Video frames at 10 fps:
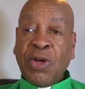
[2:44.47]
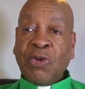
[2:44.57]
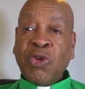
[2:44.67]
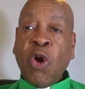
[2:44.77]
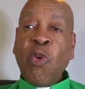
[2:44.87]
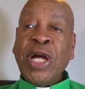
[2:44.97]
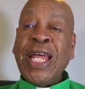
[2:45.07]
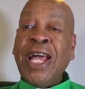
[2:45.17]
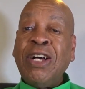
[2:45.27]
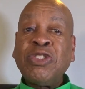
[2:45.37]
No one
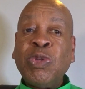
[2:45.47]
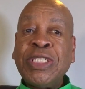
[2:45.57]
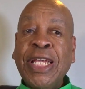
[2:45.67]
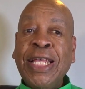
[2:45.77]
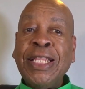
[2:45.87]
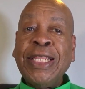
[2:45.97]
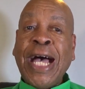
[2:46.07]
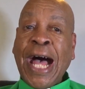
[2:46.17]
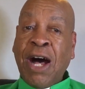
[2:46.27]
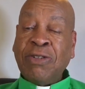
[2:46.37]
else was in the
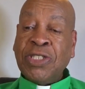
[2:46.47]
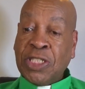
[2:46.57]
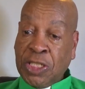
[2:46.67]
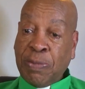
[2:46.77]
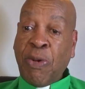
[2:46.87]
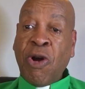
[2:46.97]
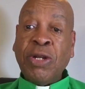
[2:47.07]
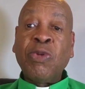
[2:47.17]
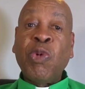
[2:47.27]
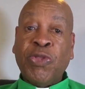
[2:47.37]
house, this is
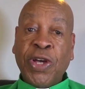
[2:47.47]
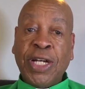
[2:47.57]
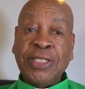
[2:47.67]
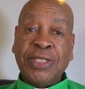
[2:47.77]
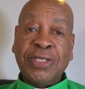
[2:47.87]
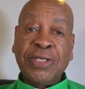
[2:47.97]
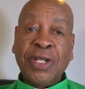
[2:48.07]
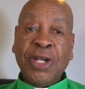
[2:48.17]
important, with us.